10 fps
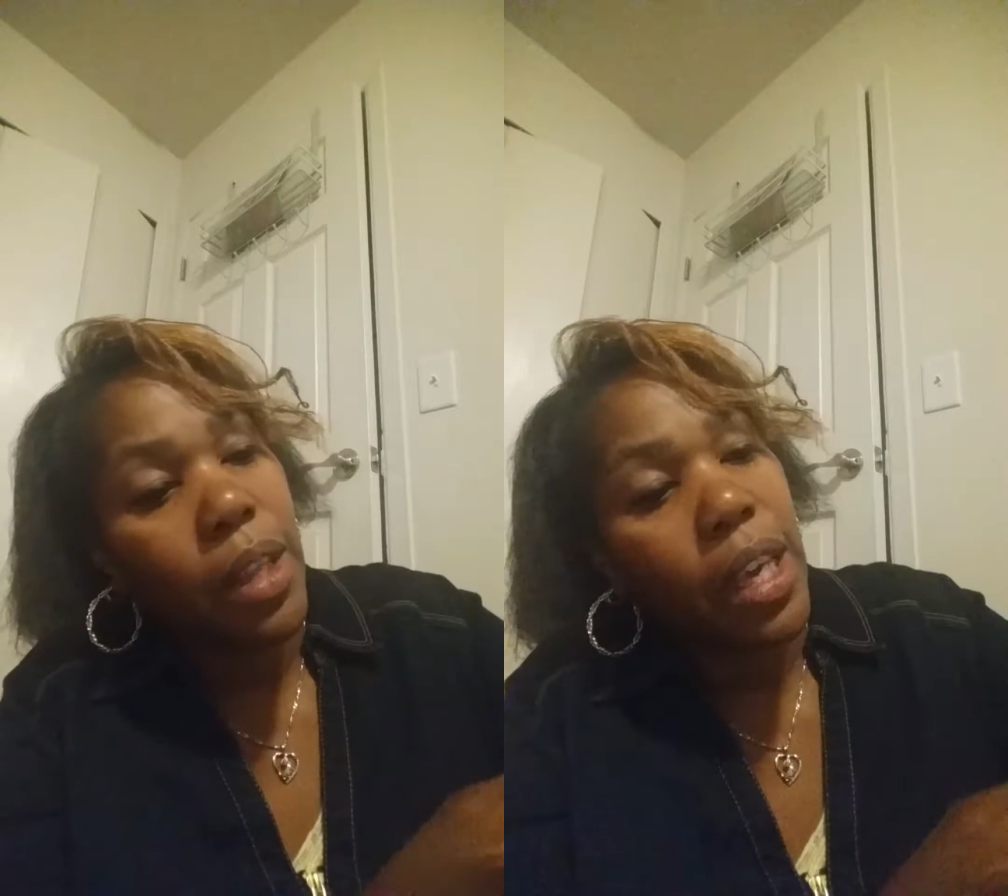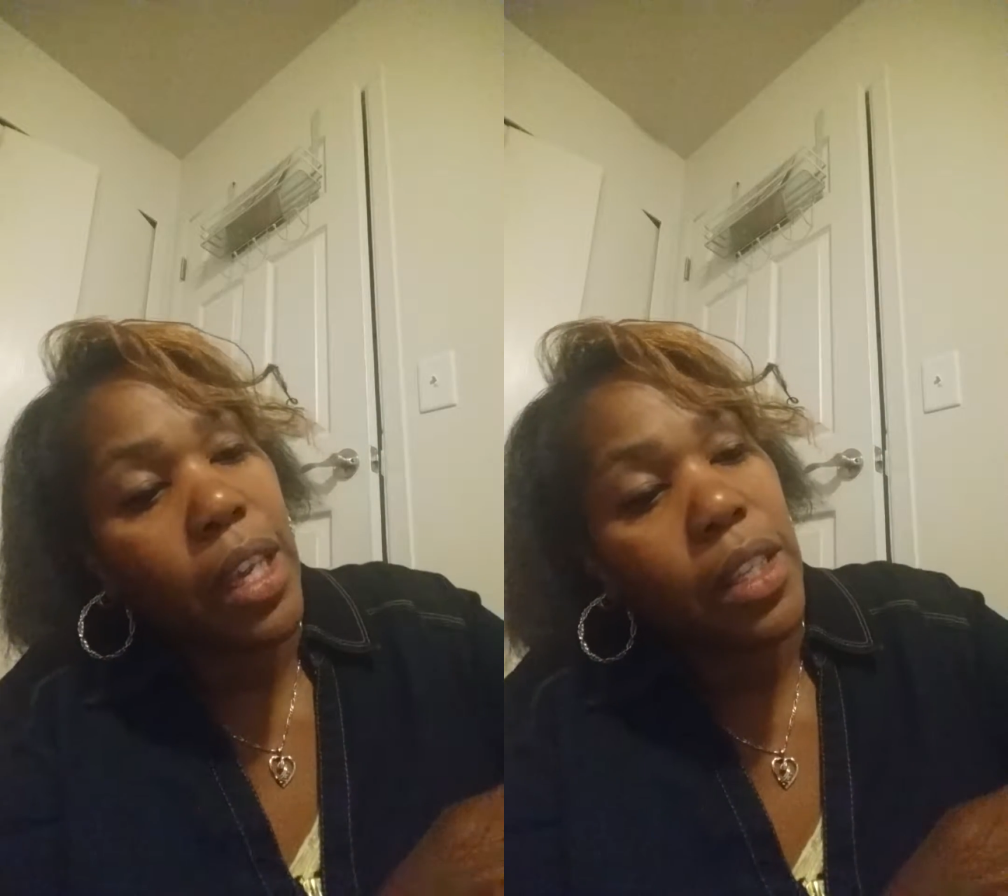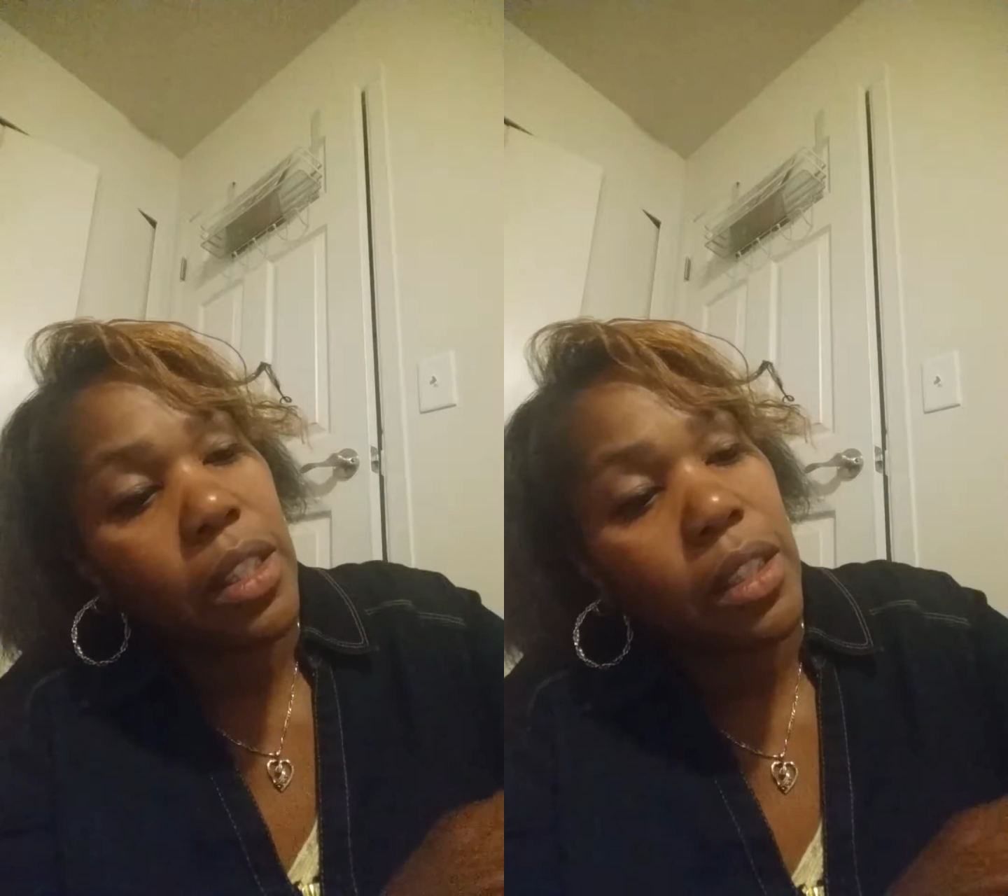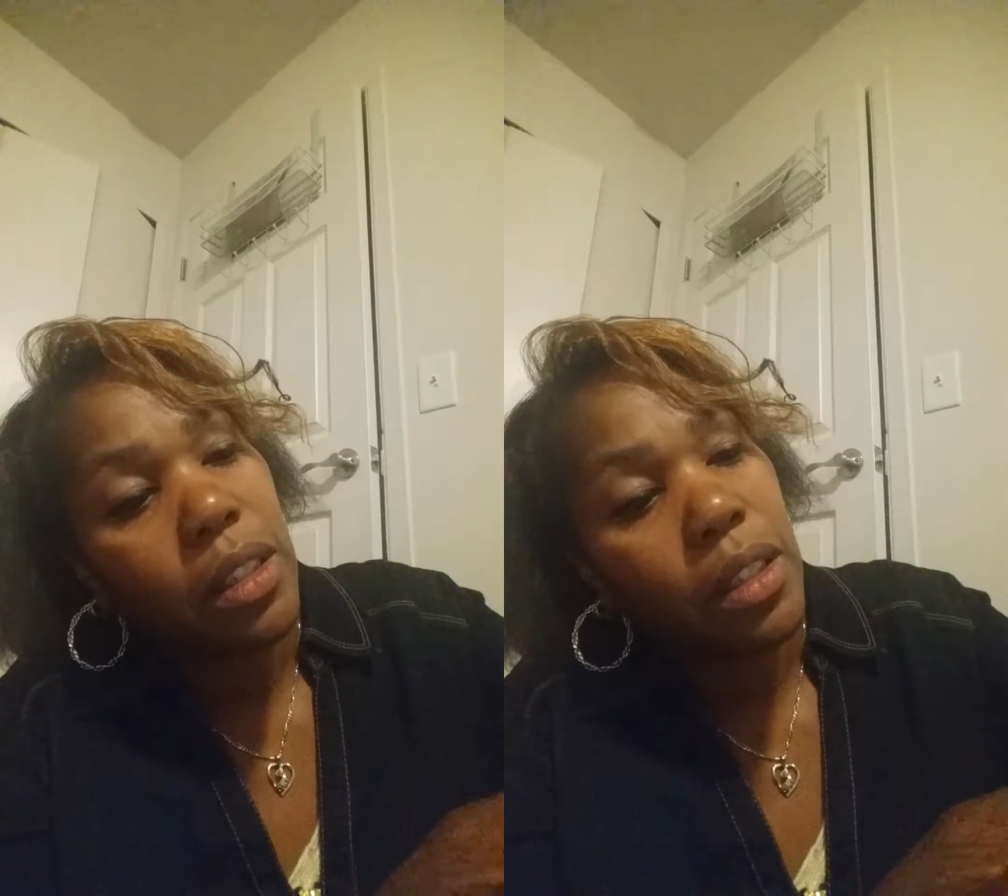that